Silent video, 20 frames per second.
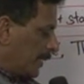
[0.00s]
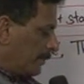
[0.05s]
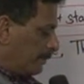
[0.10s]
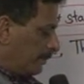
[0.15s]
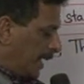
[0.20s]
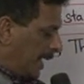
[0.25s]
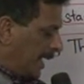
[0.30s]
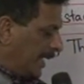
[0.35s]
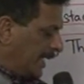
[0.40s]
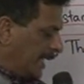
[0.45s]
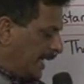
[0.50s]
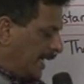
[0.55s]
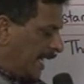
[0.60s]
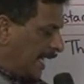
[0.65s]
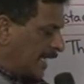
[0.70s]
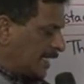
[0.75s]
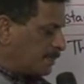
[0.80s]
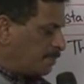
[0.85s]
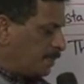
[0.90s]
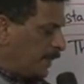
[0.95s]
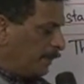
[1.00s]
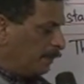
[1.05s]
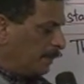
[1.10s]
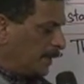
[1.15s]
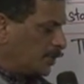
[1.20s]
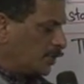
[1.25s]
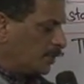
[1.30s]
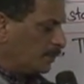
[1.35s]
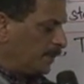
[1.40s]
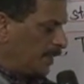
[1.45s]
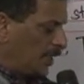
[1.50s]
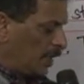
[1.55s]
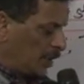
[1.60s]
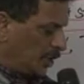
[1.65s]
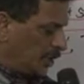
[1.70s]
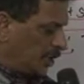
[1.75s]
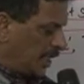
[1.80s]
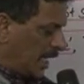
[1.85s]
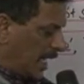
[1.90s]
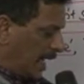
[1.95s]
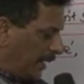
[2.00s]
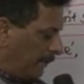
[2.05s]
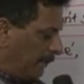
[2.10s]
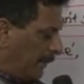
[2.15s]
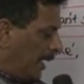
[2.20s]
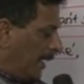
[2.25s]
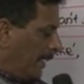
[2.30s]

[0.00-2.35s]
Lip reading: Mary likes people to be on time.